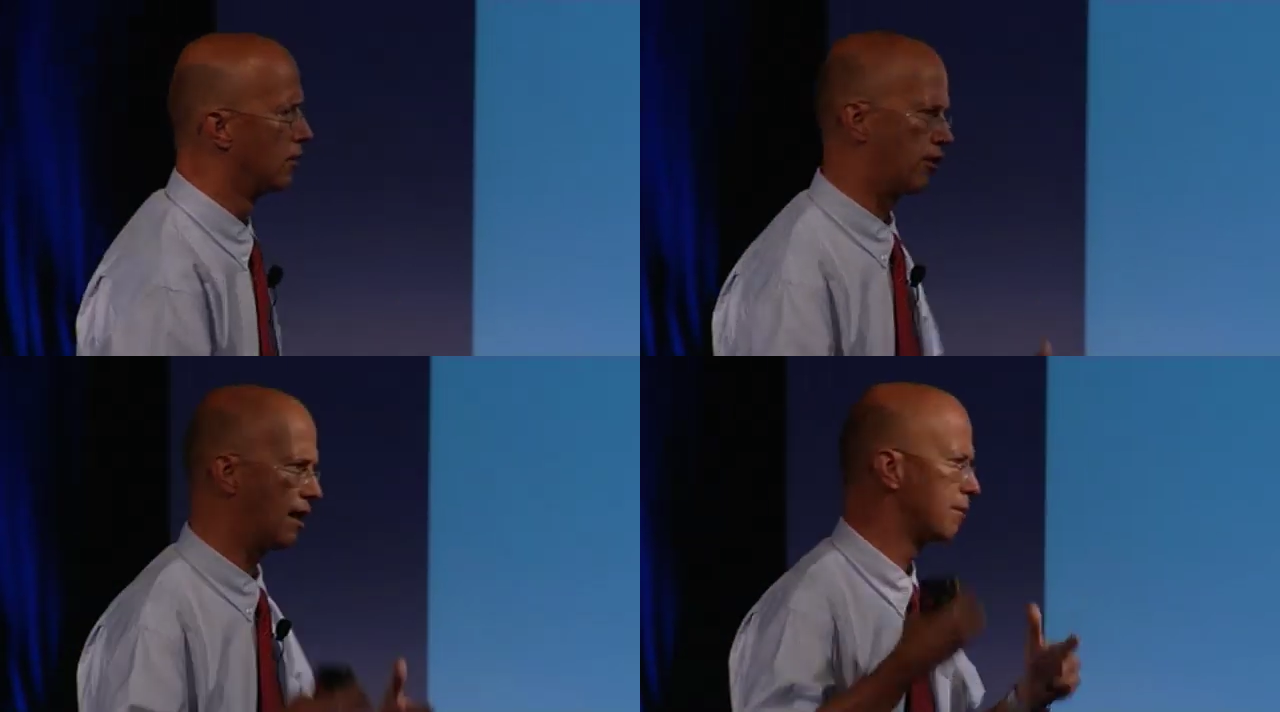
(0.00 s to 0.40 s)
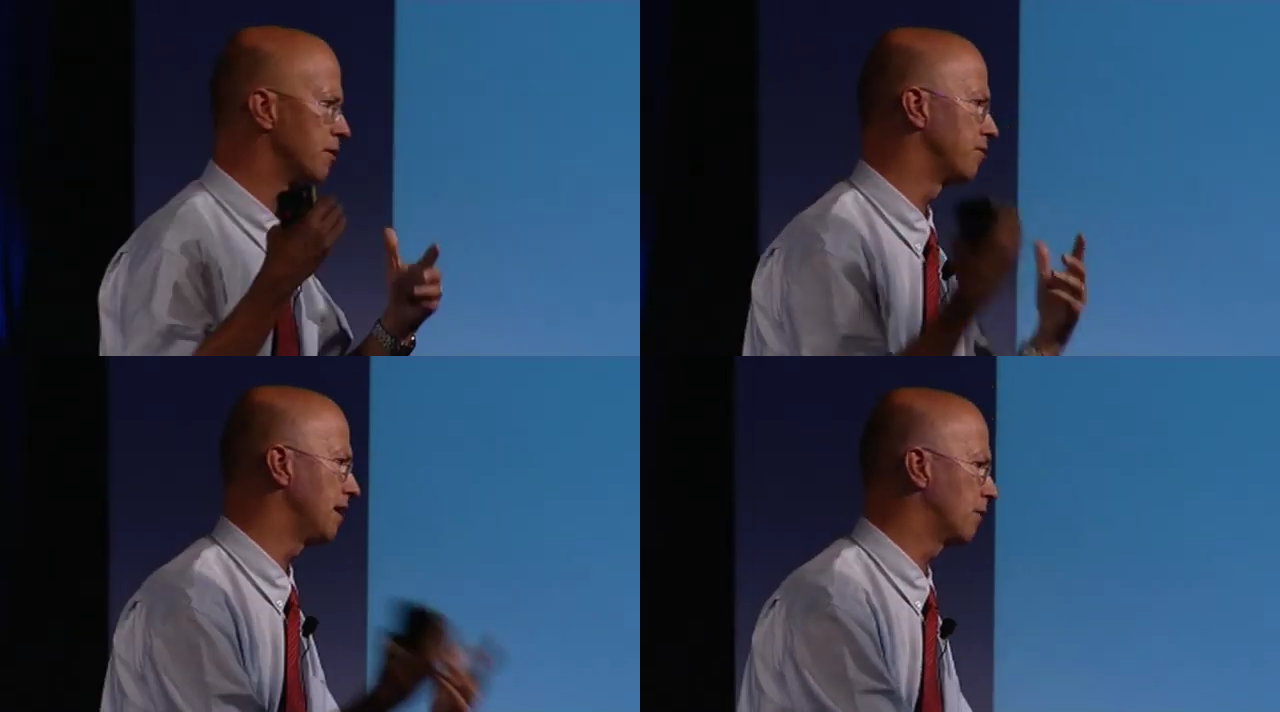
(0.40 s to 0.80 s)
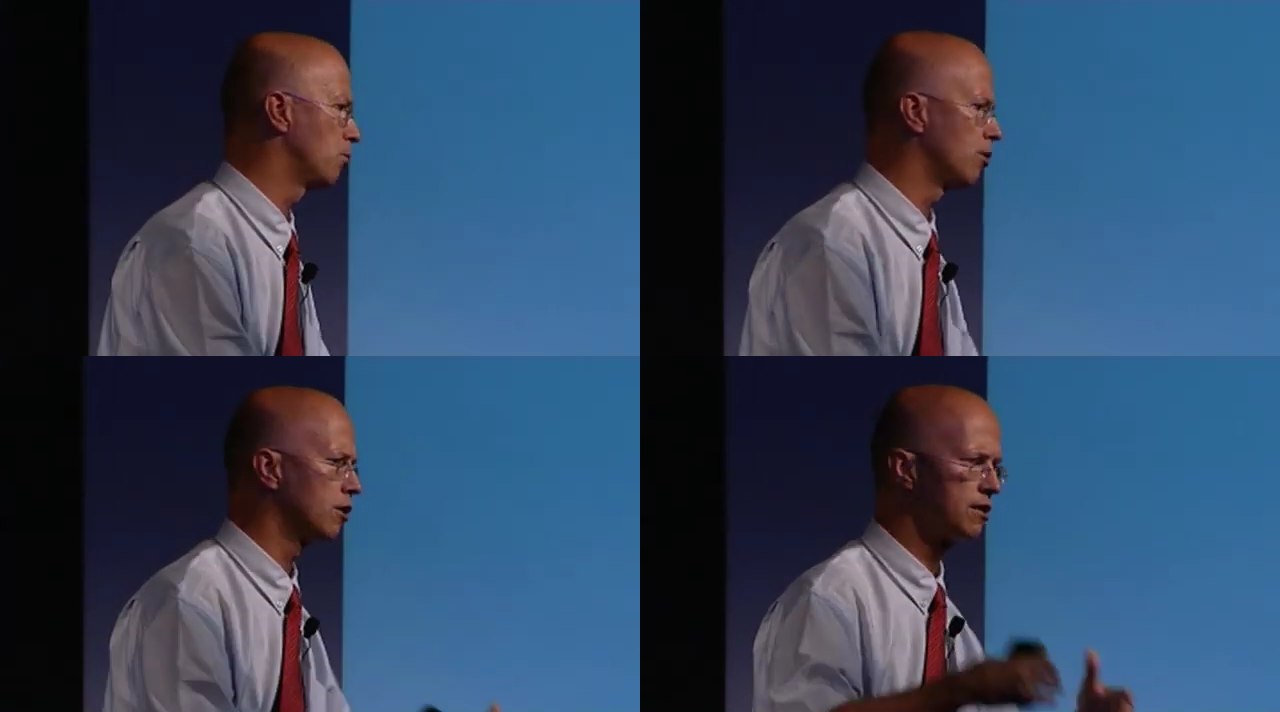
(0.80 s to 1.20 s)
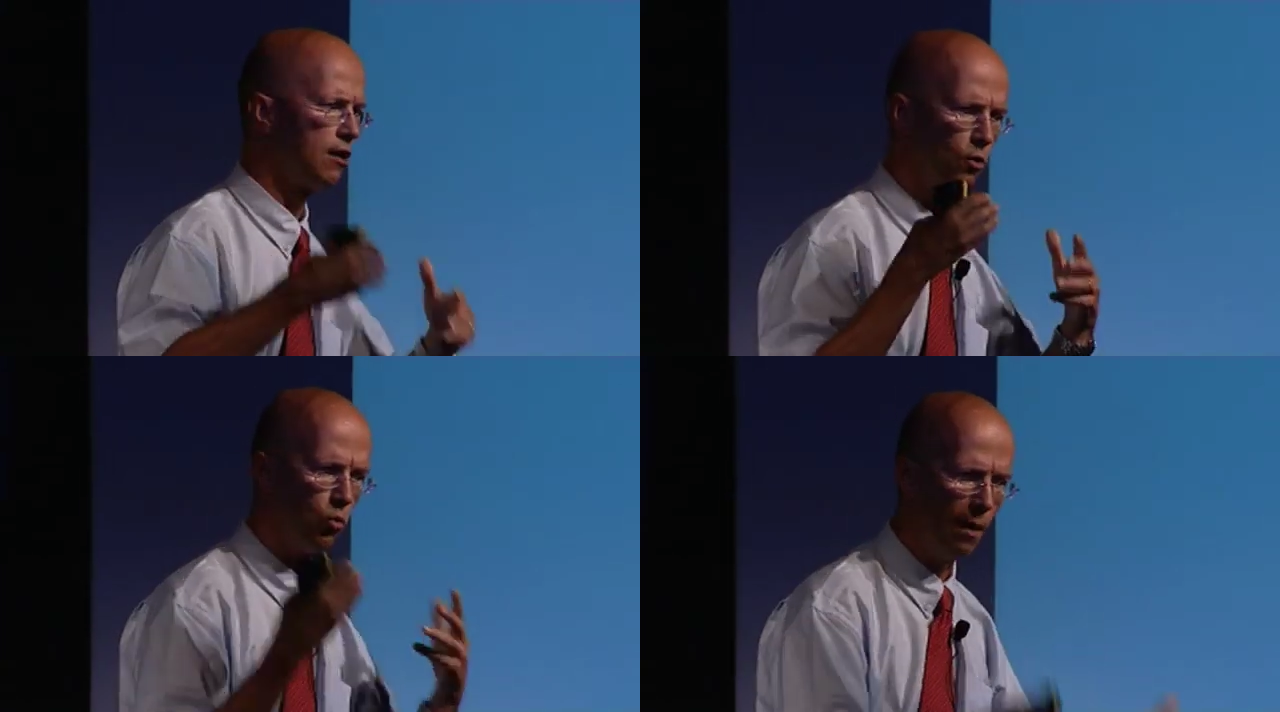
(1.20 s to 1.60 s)
collaborative networks,
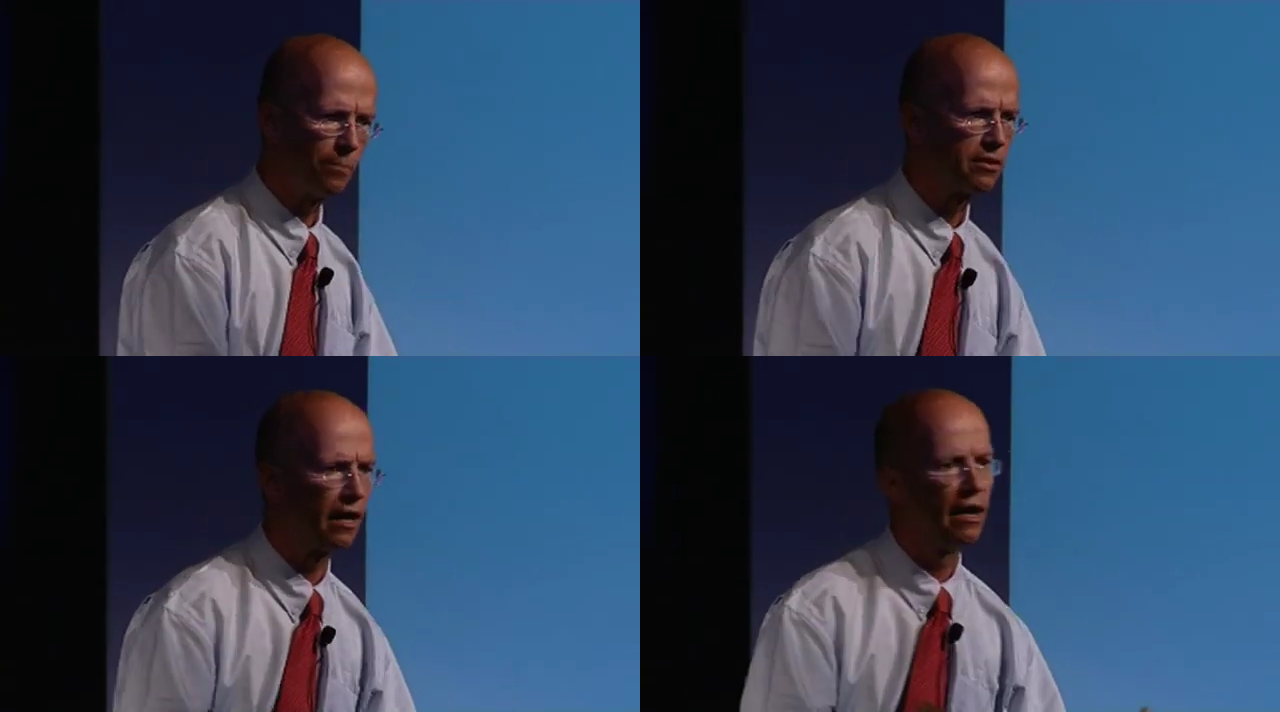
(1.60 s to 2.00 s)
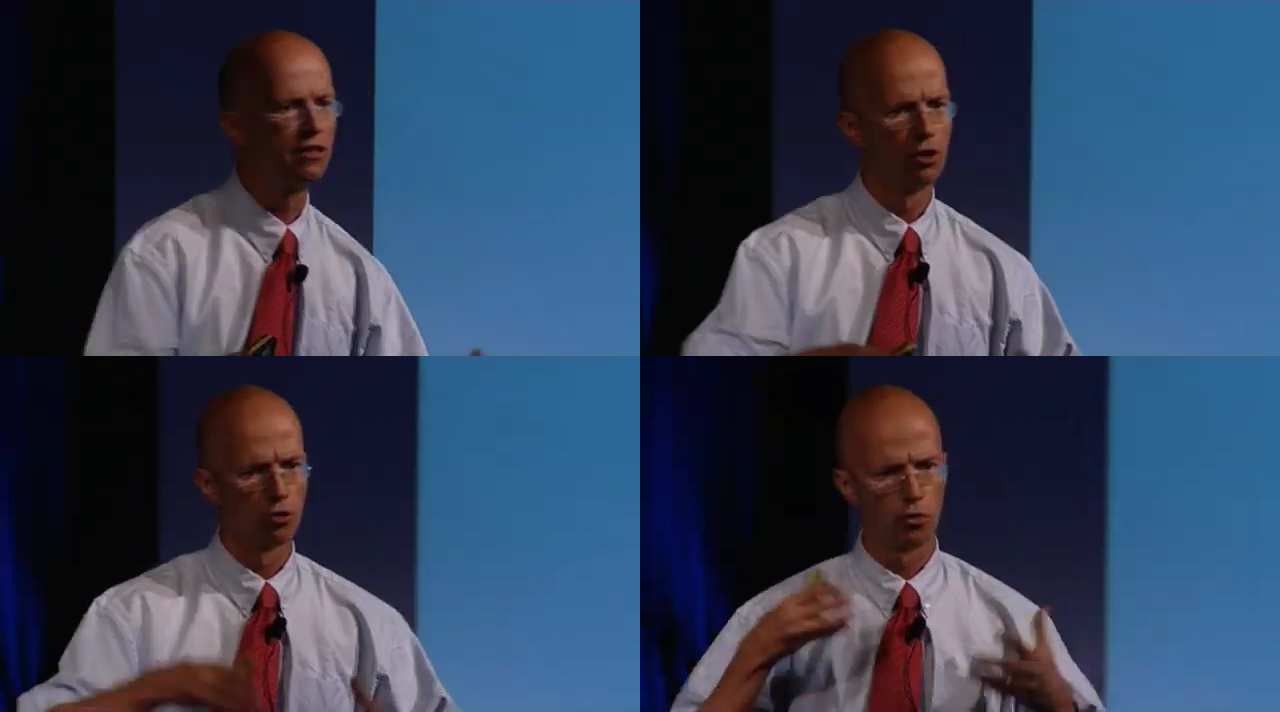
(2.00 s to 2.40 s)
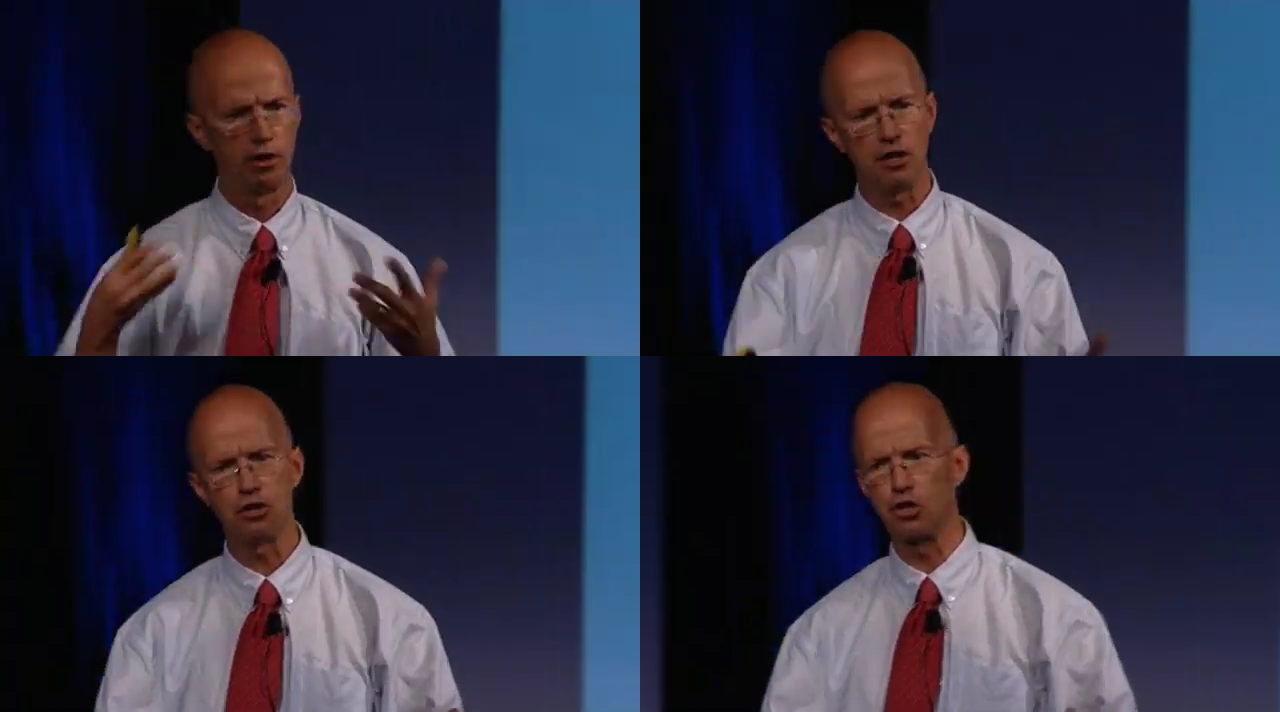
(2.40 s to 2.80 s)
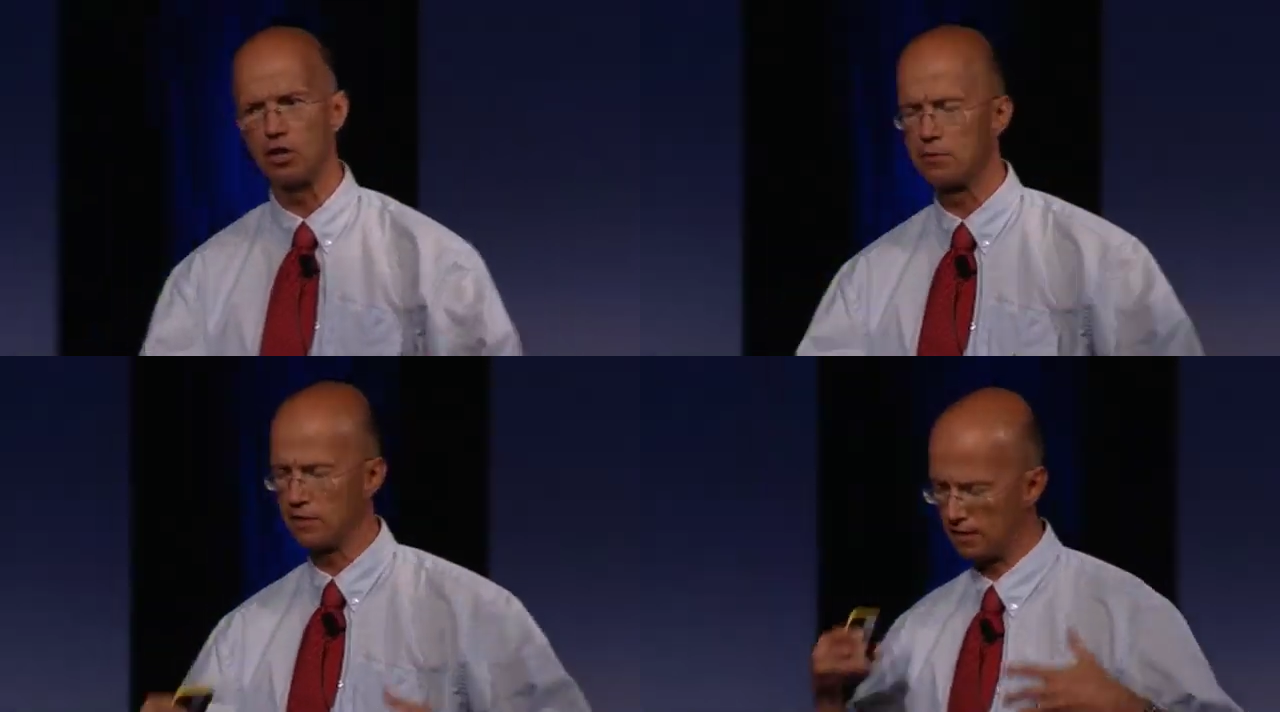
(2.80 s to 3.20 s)
websites,
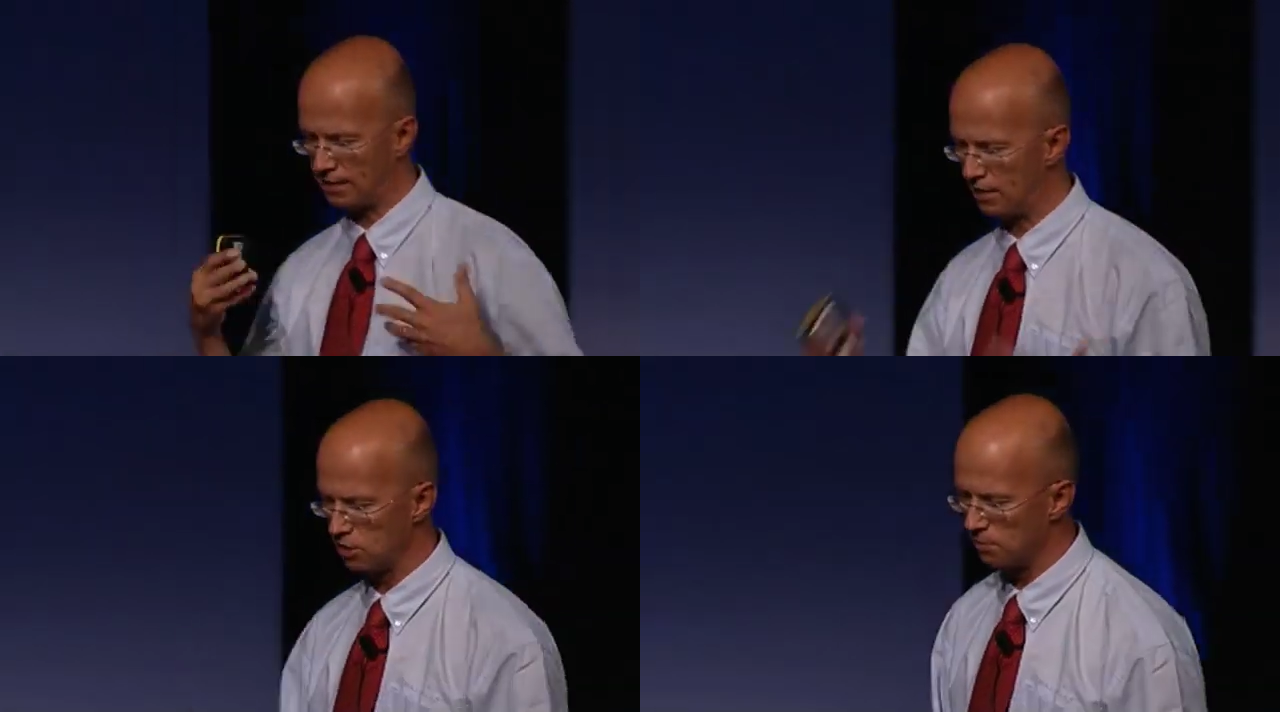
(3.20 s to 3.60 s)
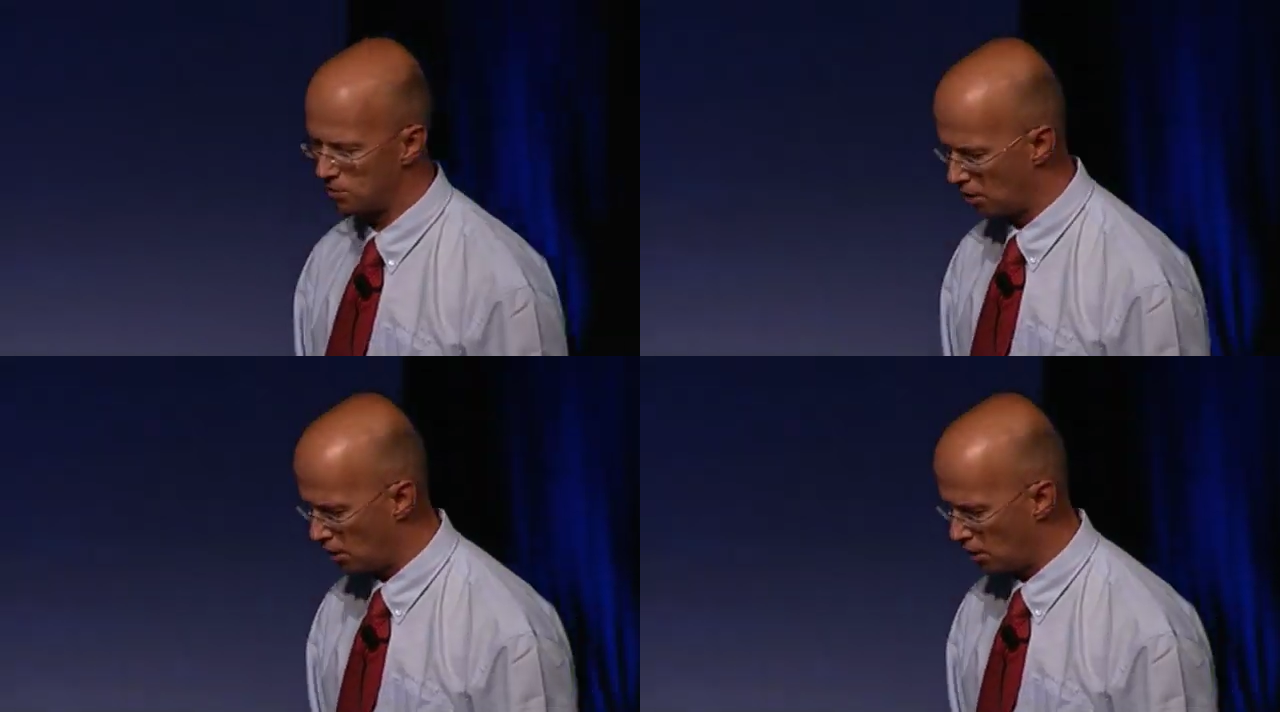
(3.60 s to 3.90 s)
relationships, assessments,